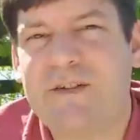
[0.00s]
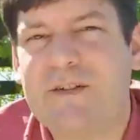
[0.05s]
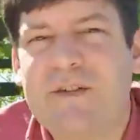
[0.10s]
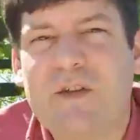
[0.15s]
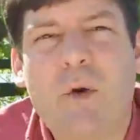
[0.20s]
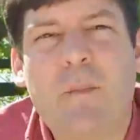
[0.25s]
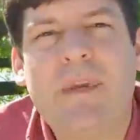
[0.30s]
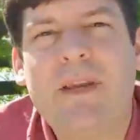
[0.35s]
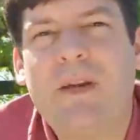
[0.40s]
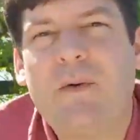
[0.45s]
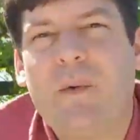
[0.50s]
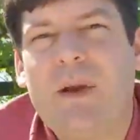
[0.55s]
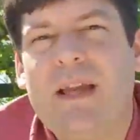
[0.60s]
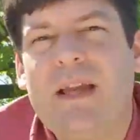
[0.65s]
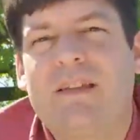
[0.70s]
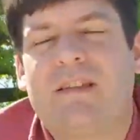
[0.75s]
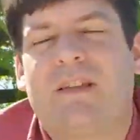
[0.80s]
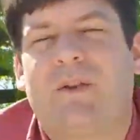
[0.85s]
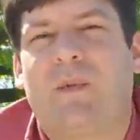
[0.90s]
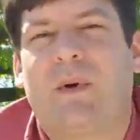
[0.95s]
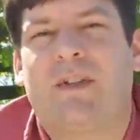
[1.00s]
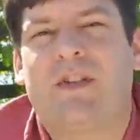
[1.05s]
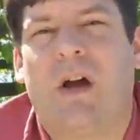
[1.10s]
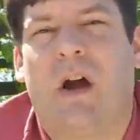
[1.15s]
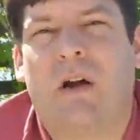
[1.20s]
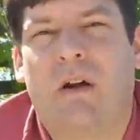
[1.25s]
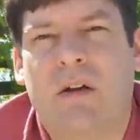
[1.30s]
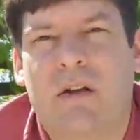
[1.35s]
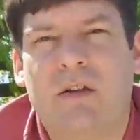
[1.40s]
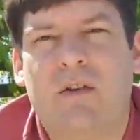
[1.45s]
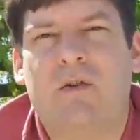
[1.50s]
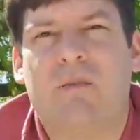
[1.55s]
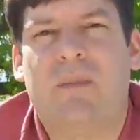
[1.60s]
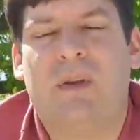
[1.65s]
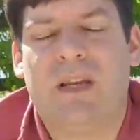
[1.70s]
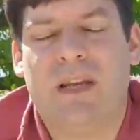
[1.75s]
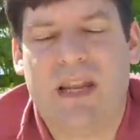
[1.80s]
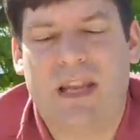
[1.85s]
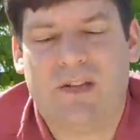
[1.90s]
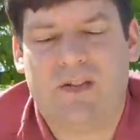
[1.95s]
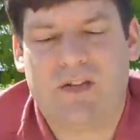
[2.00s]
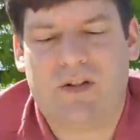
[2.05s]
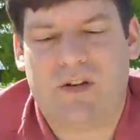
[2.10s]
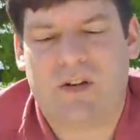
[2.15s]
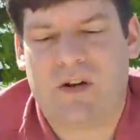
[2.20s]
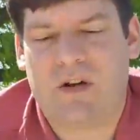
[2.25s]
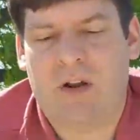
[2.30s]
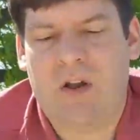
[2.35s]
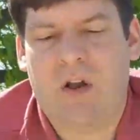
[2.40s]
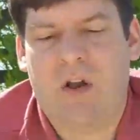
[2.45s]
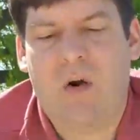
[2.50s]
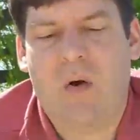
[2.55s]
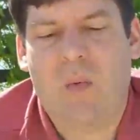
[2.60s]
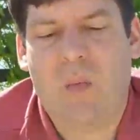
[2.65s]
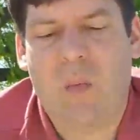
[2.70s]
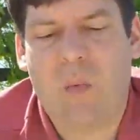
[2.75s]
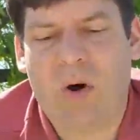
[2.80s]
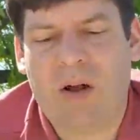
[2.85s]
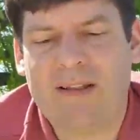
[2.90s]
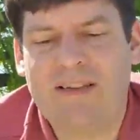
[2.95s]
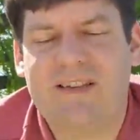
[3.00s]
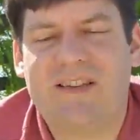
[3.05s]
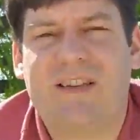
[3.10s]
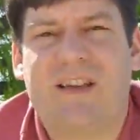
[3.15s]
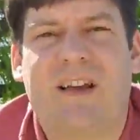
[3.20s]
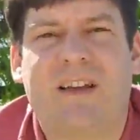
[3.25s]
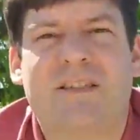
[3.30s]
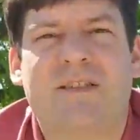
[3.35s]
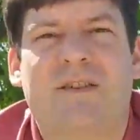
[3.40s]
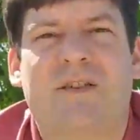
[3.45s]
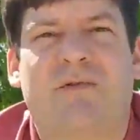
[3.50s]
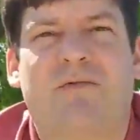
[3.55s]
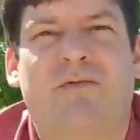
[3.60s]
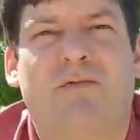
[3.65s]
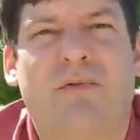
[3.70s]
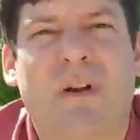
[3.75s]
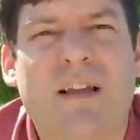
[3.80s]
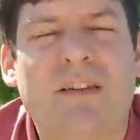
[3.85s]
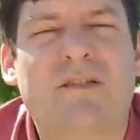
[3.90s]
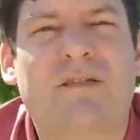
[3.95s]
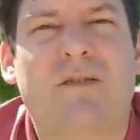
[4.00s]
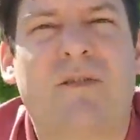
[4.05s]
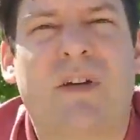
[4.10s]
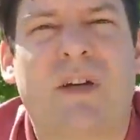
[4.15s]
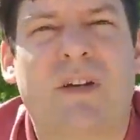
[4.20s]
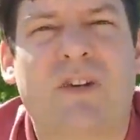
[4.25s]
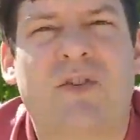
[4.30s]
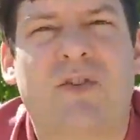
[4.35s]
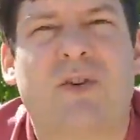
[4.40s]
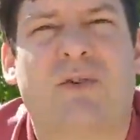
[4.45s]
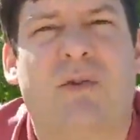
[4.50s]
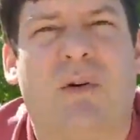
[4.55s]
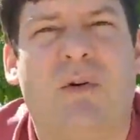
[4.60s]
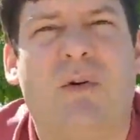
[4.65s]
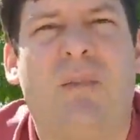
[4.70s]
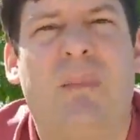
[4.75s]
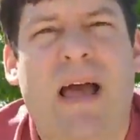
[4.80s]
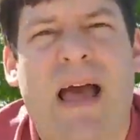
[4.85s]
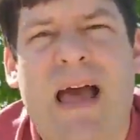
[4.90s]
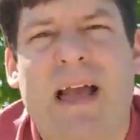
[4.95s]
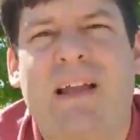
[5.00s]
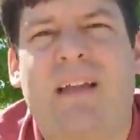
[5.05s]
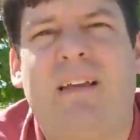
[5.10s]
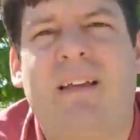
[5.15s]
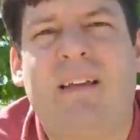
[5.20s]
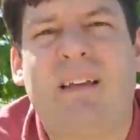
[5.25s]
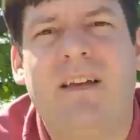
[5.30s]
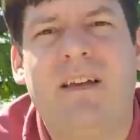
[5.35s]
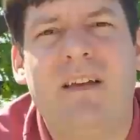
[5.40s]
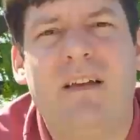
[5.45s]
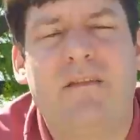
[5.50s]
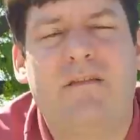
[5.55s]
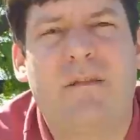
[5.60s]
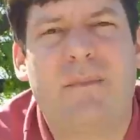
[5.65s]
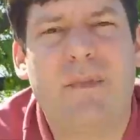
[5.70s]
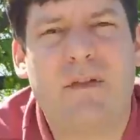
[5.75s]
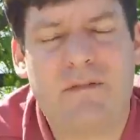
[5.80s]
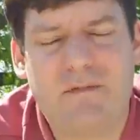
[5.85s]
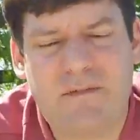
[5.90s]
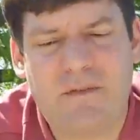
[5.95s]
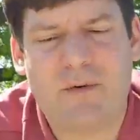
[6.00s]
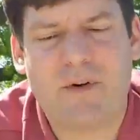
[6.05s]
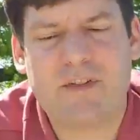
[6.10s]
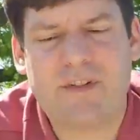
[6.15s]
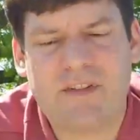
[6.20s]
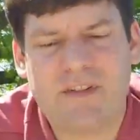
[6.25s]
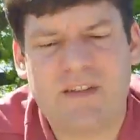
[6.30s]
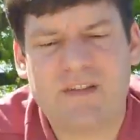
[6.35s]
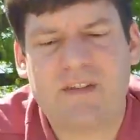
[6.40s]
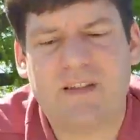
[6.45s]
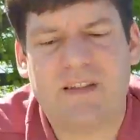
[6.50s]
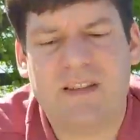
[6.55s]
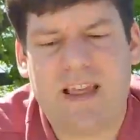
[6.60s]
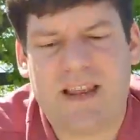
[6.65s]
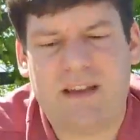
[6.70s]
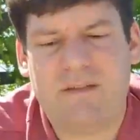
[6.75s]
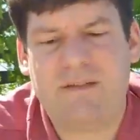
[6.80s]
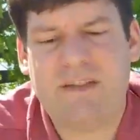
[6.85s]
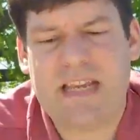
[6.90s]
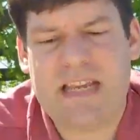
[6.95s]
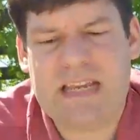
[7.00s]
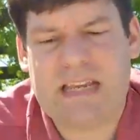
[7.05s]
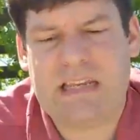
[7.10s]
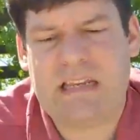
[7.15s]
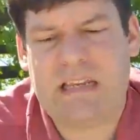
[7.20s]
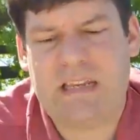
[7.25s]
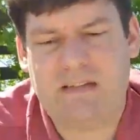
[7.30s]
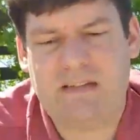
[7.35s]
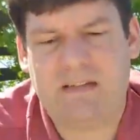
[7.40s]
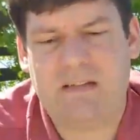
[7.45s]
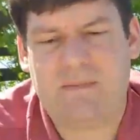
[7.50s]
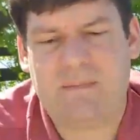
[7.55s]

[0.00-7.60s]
so many ways in which our human nature wants us to wrestle control back from the forces that have taken it.